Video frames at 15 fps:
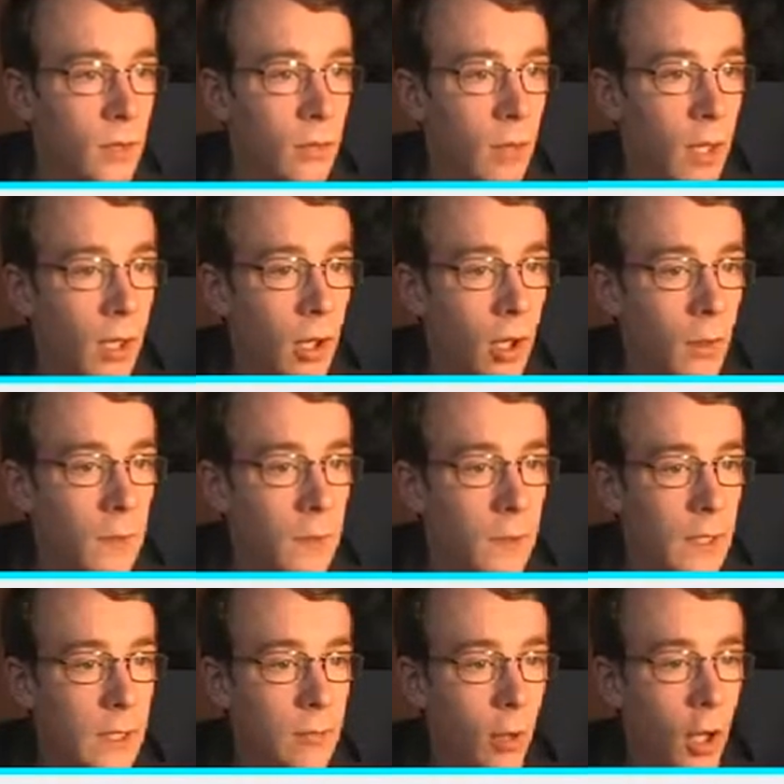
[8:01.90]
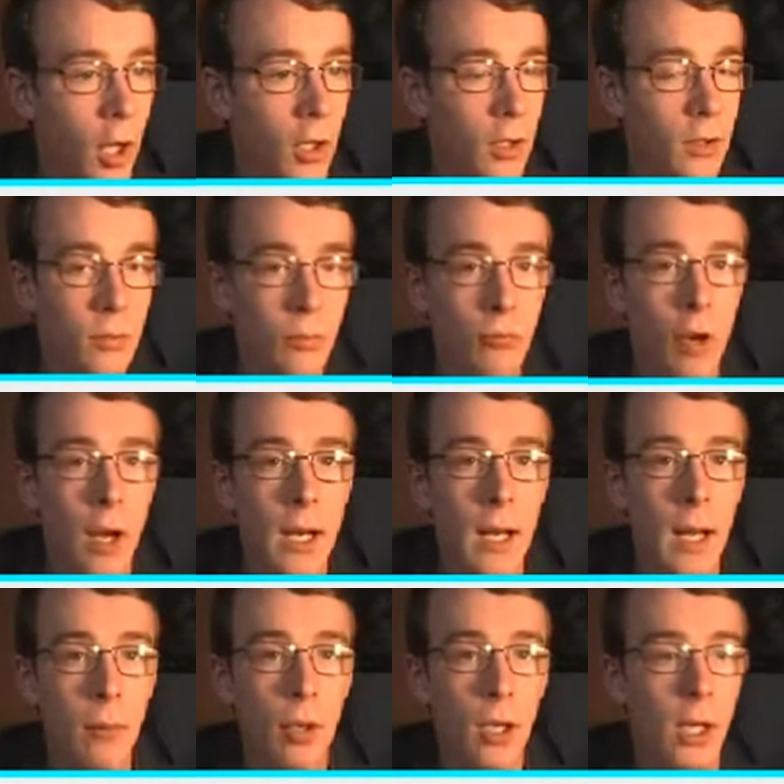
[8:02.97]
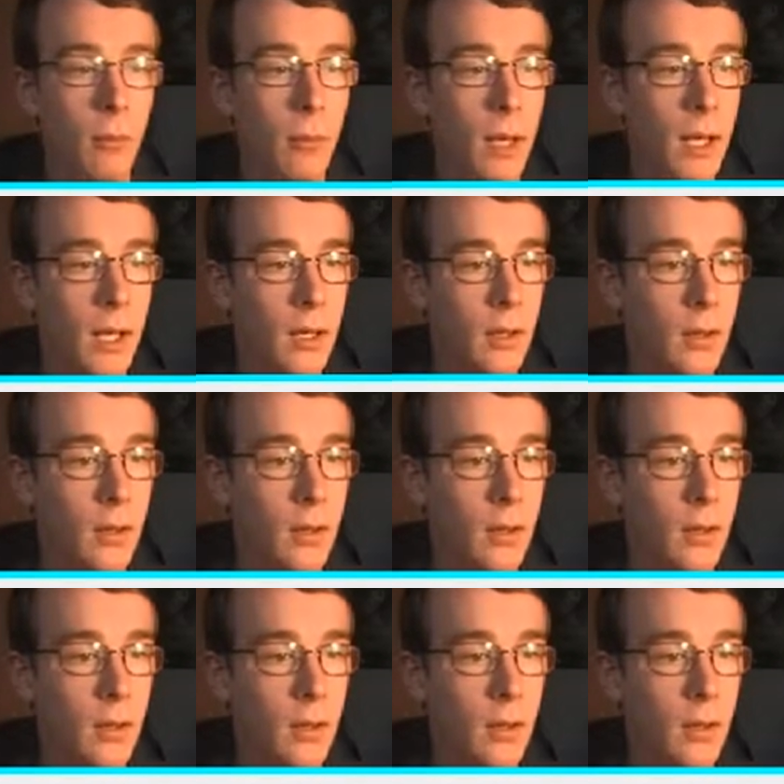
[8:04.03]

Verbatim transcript: Right, hopefully this works when I bring out my